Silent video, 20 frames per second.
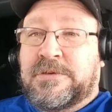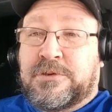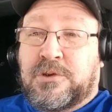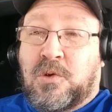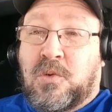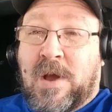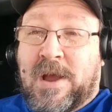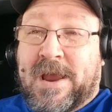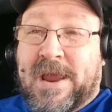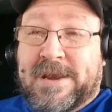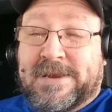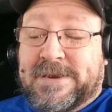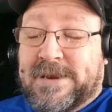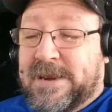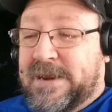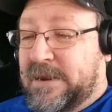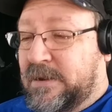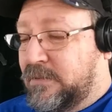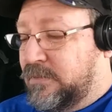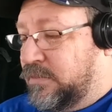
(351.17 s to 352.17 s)
So I guess I
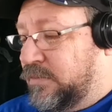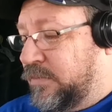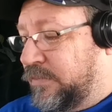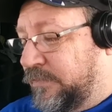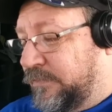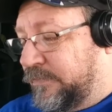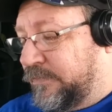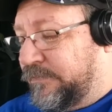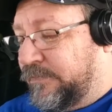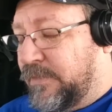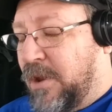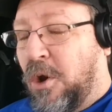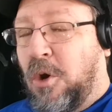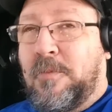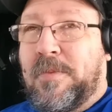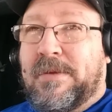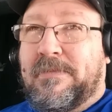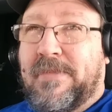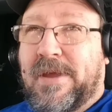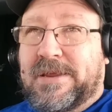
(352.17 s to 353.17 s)
hope
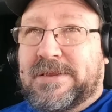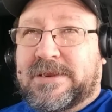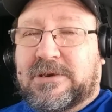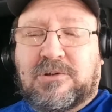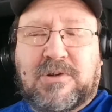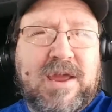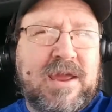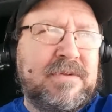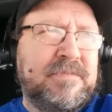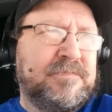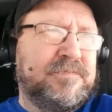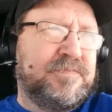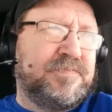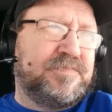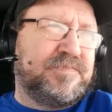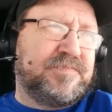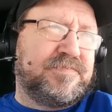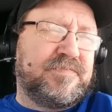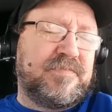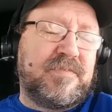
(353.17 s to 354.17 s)
he makes it okay.
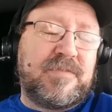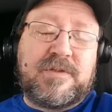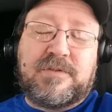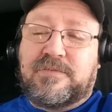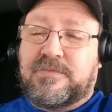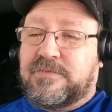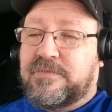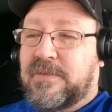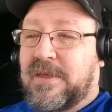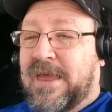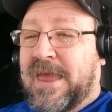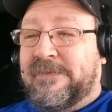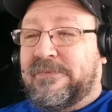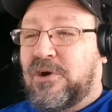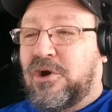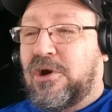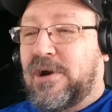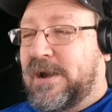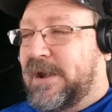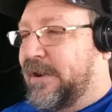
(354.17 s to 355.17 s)
I haven't
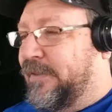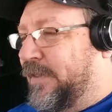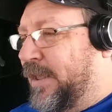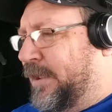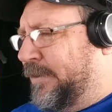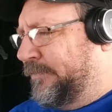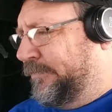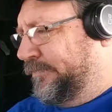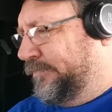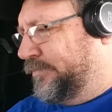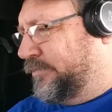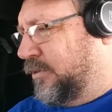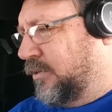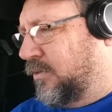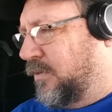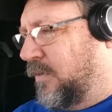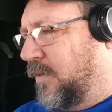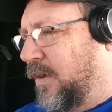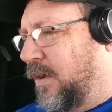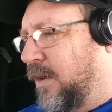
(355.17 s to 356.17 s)
heard anything, so
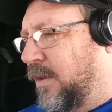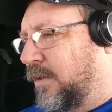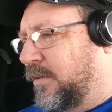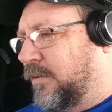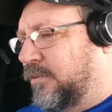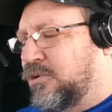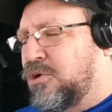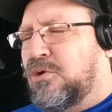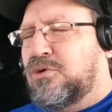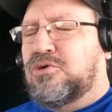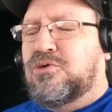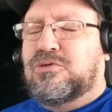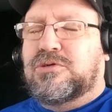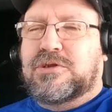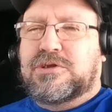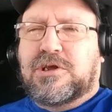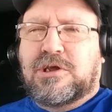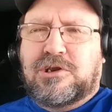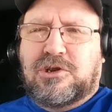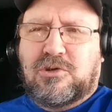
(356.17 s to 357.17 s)
no news
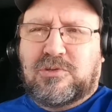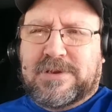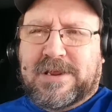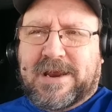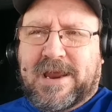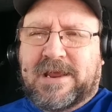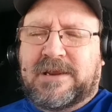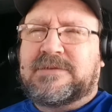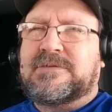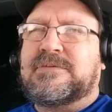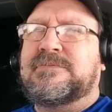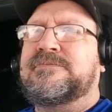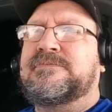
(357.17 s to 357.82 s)
is good news, I guess.